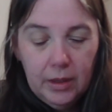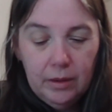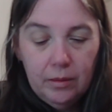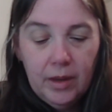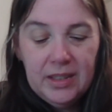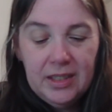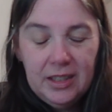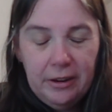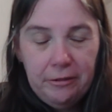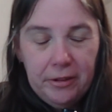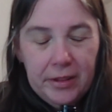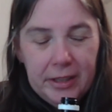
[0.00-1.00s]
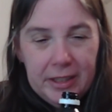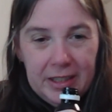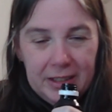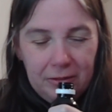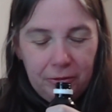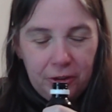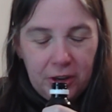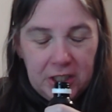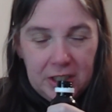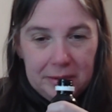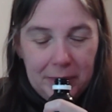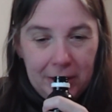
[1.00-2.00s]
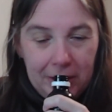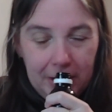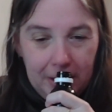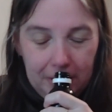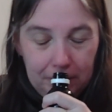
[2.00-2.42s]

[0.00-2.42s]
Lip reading: It's definitely is fresh smelling.